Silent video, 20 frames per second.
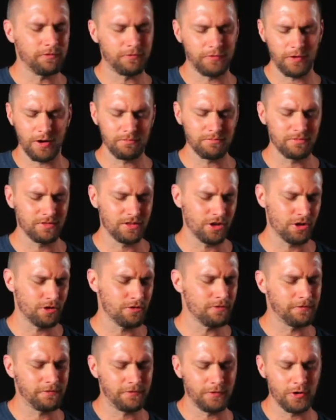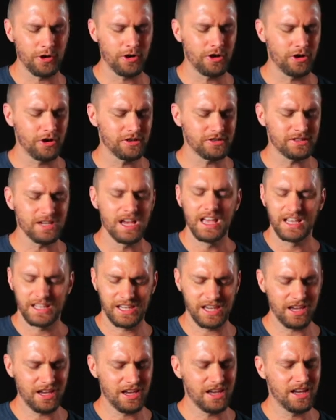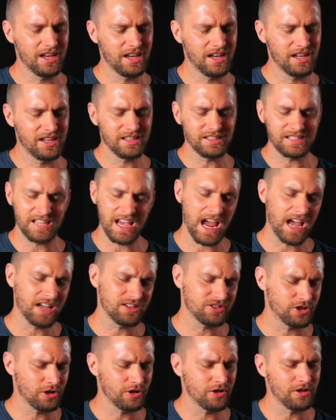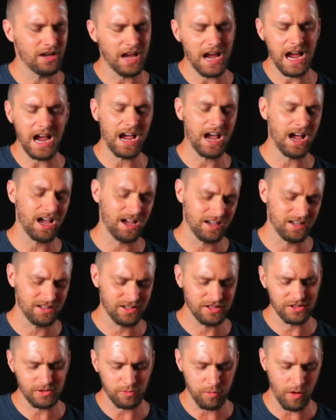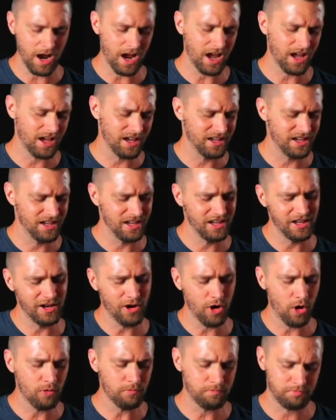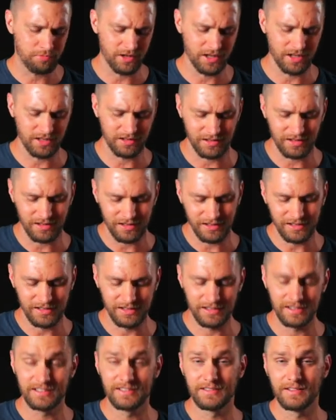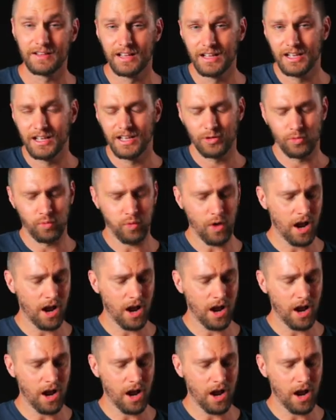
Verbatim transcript: from the first kiss had your eyes wide open.